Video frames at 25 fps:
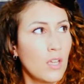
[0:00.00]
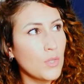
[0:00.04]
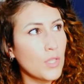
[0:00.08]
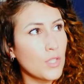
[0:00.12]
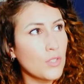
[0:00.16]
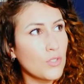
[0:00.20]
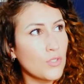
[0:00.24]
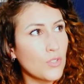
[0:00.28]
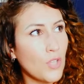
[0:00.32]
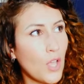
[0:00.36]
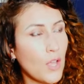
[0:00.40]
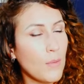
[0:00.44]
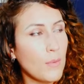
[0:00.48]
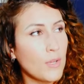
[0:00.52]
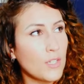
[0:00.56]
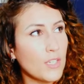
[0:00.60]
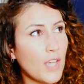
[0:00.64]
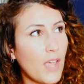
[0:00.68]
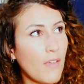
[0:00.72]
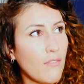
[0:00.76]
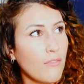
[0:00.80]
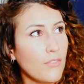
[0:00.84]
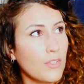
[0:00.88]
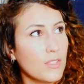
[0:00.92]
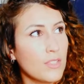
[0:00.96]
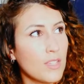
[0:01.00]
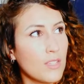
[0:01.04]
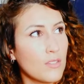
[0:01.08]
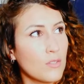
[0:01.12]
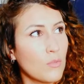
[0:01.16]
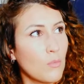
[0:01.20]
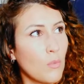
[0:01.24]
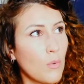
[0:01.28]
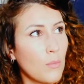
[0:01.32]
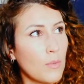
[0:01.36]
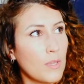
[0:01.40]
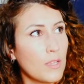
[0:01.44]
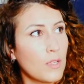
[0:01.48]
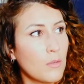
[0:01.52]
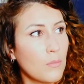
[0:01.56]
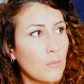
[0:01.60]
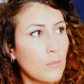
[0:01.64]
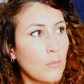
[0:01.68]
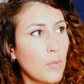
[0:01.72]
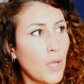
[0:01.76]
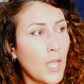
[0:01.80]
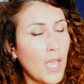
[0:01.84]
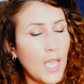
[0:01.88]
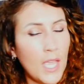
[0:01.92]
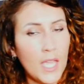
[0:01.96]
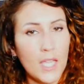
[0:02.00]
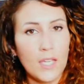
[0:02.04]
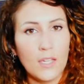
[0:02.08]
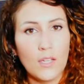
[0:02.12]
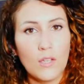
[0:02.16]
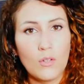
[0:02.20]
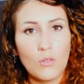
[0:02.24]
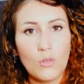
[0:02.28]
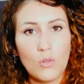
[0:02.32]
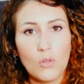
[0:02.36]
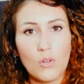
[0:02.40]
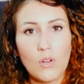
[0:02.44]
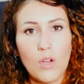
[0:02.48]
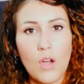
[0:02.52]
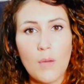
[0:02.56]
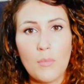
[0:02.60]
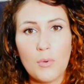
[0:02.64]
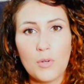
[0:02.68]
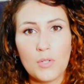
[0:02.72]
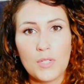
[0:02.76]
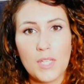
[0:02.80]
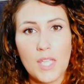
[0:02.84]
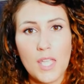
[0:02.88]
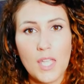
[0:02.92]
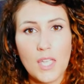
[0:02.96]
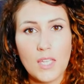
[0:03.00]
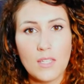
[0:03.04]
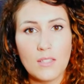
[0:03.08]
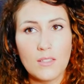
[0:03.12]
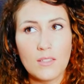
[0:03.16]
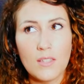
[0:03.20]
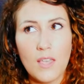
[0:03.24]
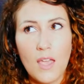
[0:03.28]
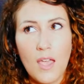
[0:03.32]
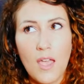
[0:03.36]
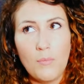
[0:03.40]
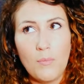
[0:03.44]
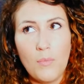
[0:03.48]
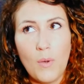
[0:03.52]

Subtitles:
But there's so much emphasis on what we put in and on our bodies.